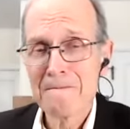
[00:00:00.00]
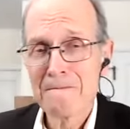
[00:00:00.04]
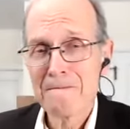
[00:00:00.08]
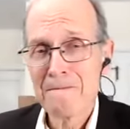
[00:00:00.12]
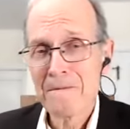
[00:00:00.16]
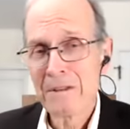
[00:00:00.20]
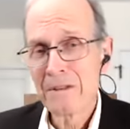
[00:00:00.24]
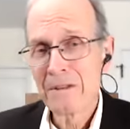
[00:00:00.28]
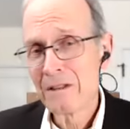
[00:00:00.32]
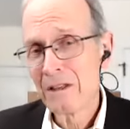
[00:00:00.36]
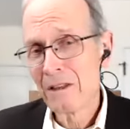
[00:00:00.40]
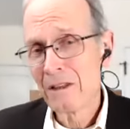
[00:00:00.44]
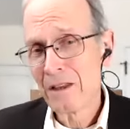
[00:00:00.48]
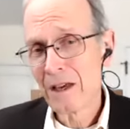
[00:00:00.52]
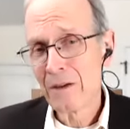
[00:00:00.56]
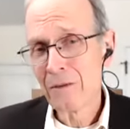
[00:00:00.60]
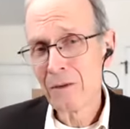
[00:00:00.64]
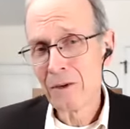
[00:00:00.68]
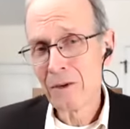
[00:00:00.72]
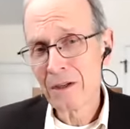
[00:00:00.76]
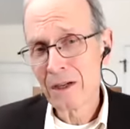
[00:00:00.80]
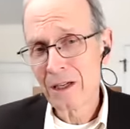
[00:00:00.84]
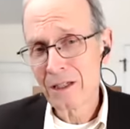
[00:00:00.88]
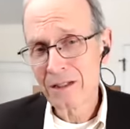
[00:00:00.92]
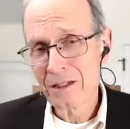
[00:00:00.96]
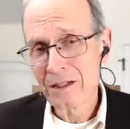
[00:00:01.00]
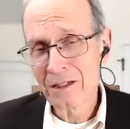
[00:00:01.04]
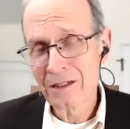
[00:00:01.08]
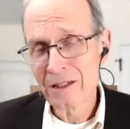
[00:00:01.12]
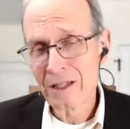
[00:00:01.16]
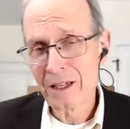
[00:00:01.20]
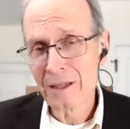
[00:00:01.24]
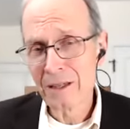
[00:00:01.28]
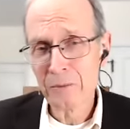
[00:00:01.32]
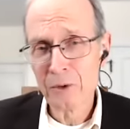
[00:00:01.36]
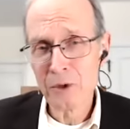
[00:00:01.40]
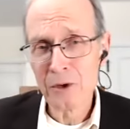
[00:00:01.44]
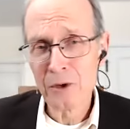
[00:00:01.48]
You see, they were, as I
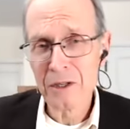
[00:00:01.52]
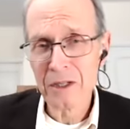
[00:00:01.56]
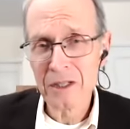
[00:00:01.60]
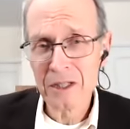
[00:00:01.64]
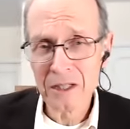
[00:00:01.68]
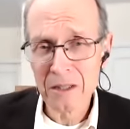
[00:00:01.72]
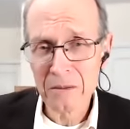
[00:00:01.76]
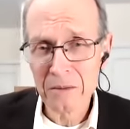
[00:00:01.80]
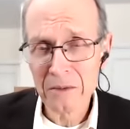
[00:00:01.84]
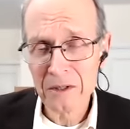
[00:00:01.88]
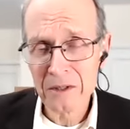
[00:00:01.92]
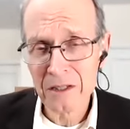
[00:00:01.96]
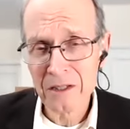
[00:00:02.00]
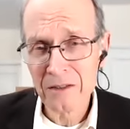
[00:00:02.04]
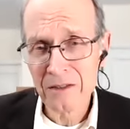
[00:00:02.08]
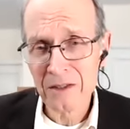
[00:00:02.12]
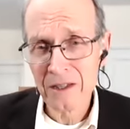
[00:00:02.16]
said, more Egyptian